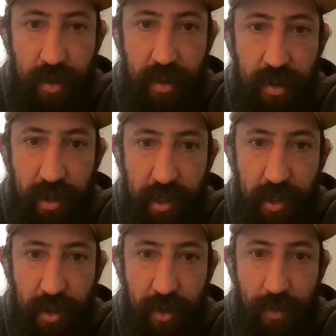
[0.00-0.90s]
Yeah. You
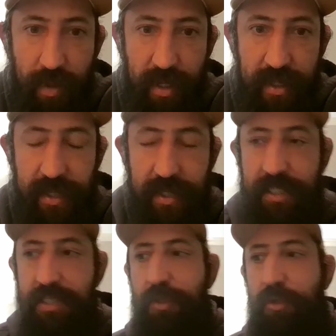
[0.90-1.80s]
know, and then
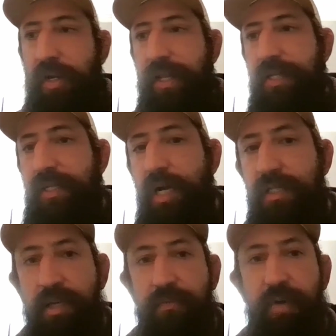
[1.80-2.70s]
he's creating a
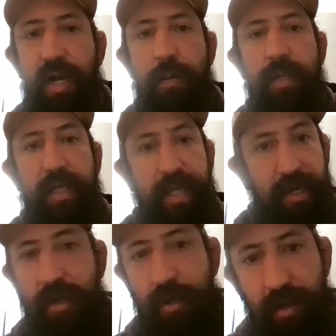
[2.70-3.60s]
toxic environment
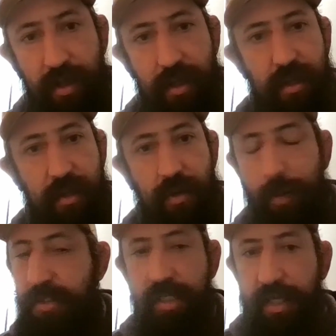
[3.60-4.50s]
here.
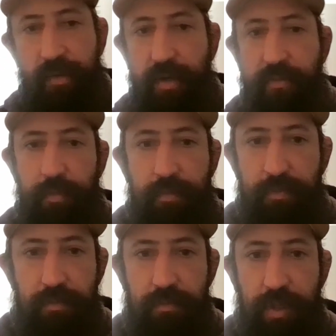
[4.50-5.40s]
I'm just gonna get rid of him.
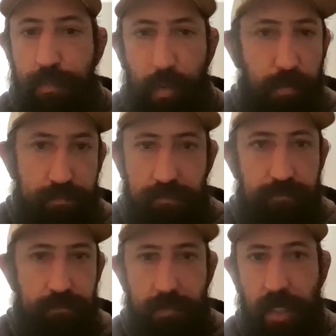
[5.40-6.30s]
Like, yeah.
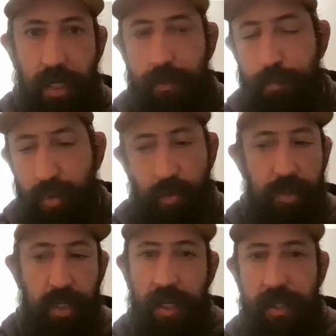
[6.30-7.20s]
Boom, yeah.
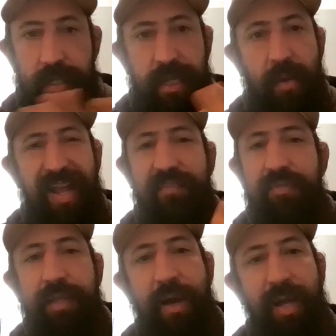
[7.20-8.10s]
Boom, gone. Now I
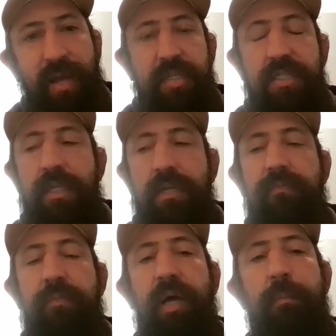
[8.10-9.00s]
have now I have such
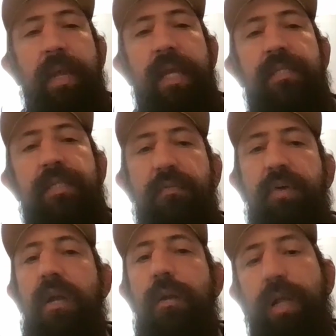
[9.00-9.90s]
an amazing
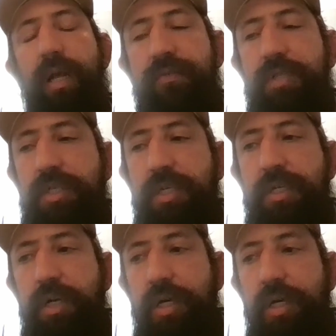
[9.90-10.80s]
environment. I have such a
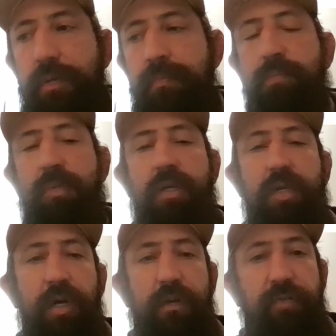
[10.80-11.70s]
good
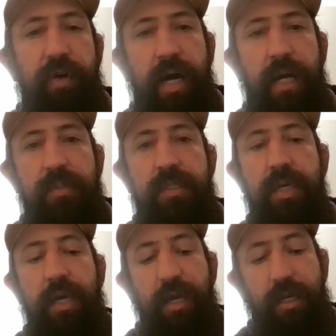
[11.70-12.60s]
good vibes.
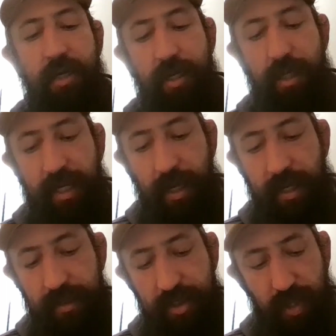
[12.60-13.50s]
Good. I,
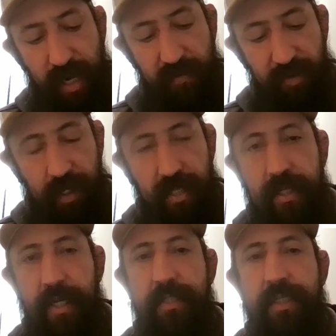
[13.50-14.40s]
I enjoy everybody
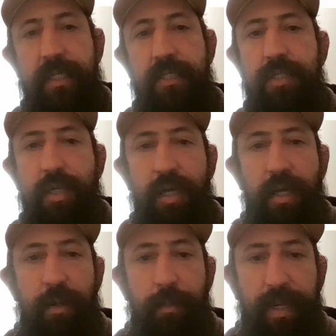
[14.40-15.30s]
that I teach.
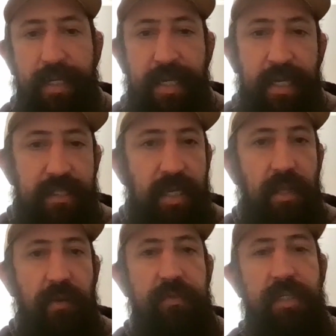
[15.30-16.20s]
My kids, I
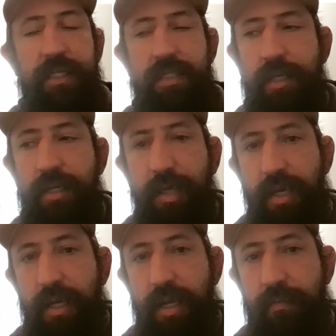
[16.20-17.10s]
love teaching.
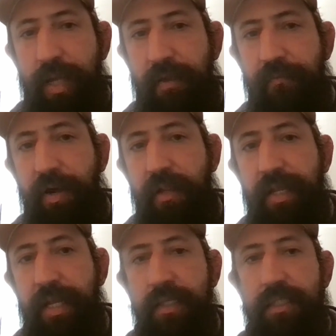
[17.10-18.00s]
And like I
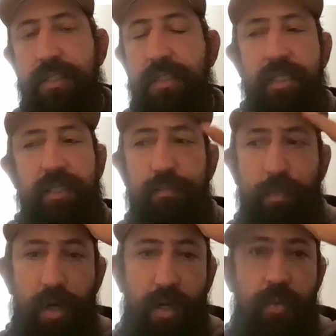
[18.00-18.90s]
finally hit this this
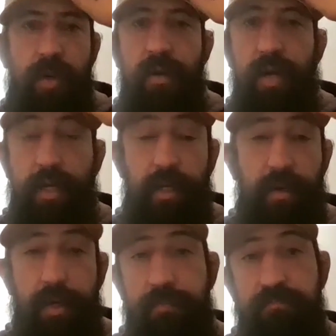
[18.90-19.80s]
mark where like, you
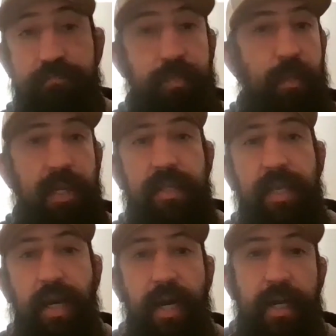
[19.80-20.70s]
know, like, man,
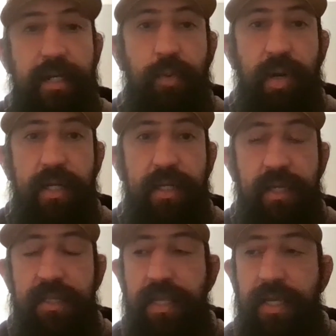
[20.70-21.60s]
thank God I did what I did.